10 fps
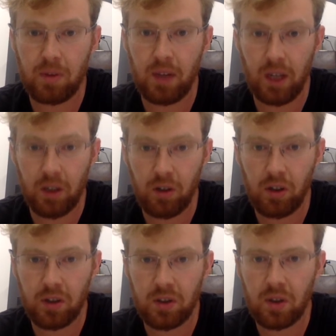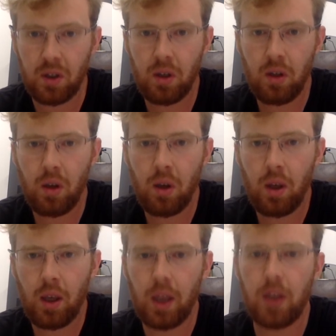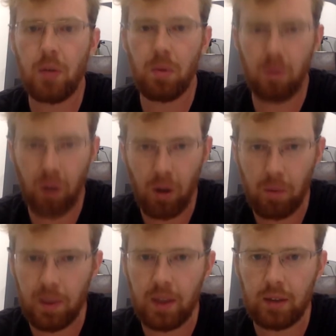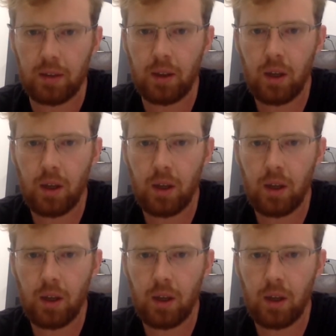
dangerous in utero, meaning